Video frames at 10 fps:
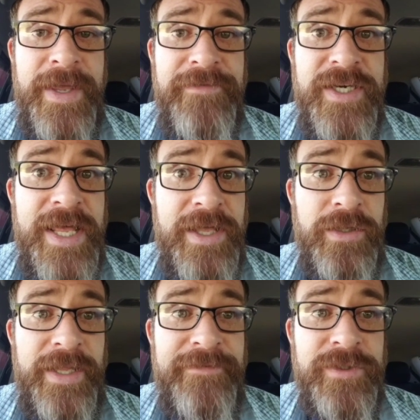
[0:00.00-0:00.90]
Heaven and
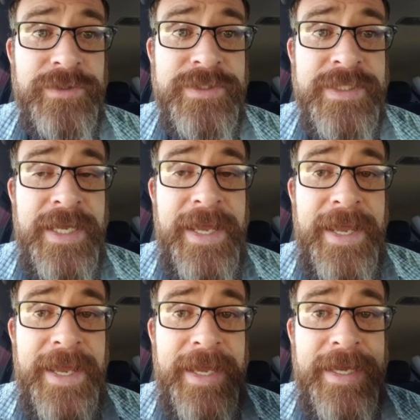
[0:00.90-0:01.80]
Hell levels,
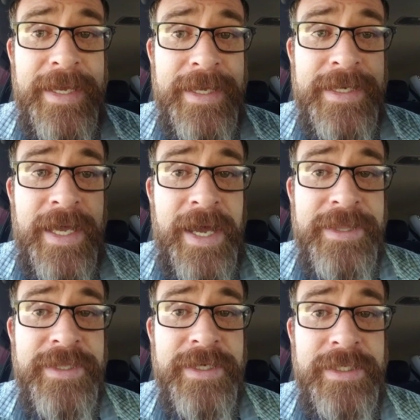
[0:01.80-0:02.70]
and
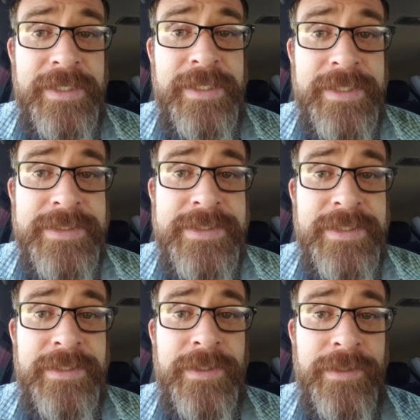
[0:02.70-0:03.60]
I think he is
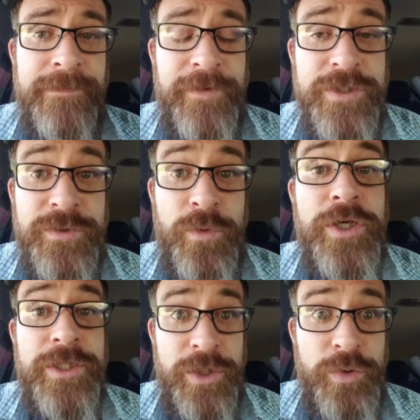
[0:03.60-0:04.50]
the first
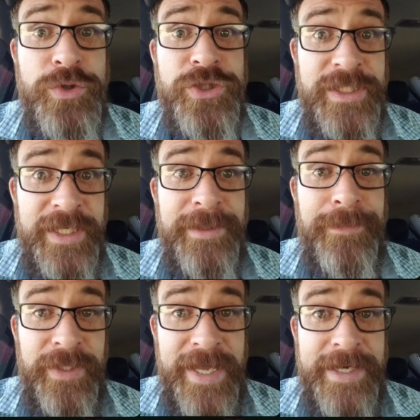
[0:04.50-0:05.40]
one you should
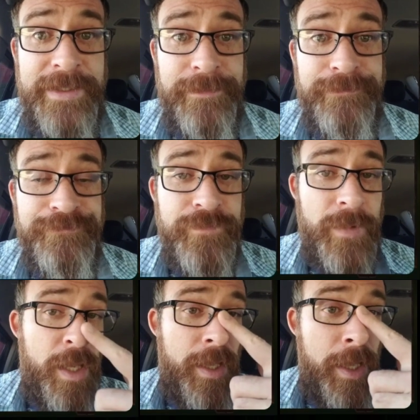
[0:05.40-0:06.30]
get Platinum.
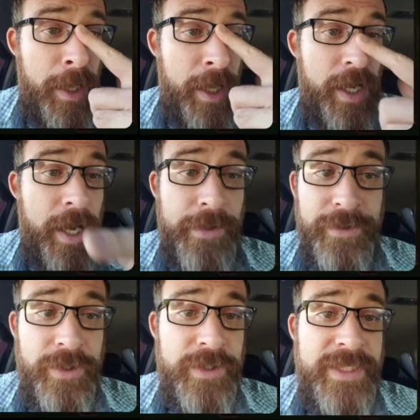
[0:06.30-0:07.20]

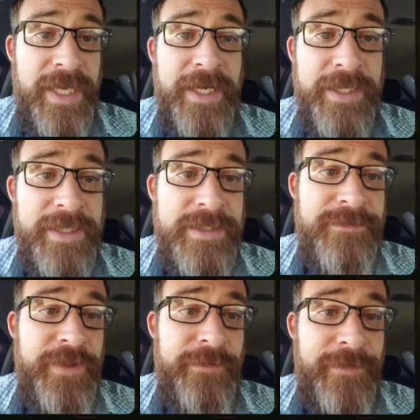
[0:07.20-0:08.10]
Other good
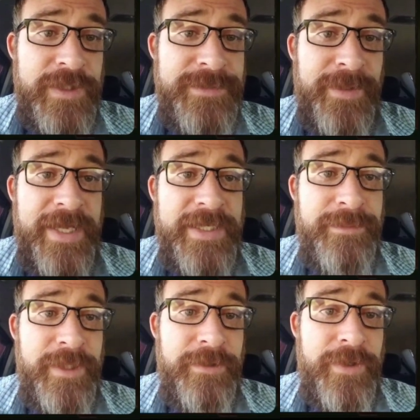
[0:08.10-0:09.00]
candidates for your first
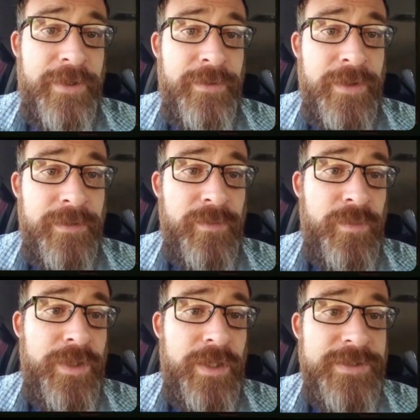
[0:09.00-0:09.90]
Platinum hero
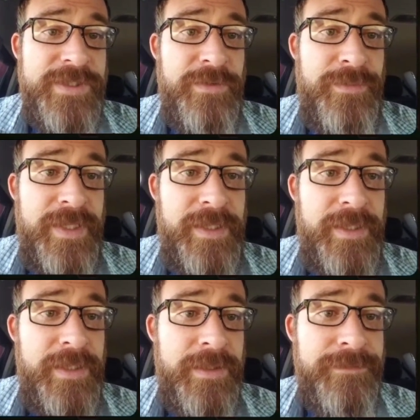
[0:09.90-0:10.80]
would also
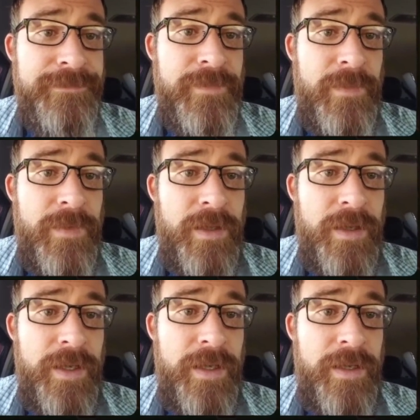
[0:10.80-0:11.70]
be
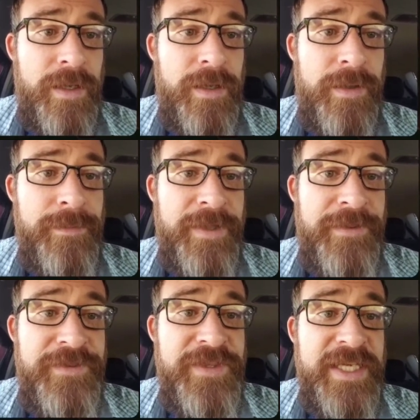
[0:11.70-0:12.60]

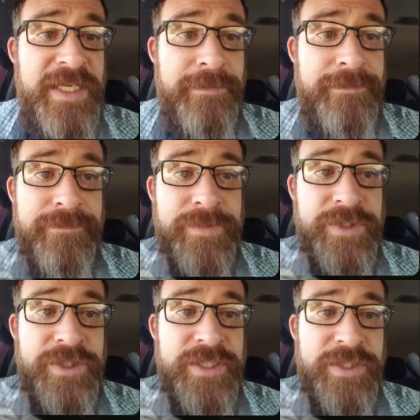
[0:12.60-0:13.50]
Athena.
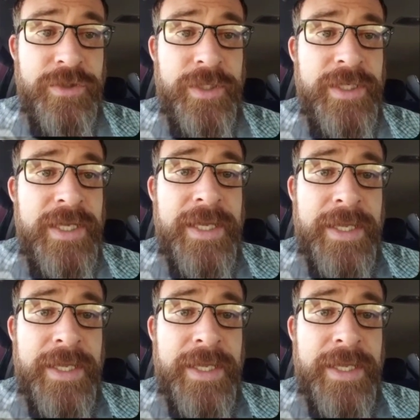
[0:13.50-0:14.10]
She's good.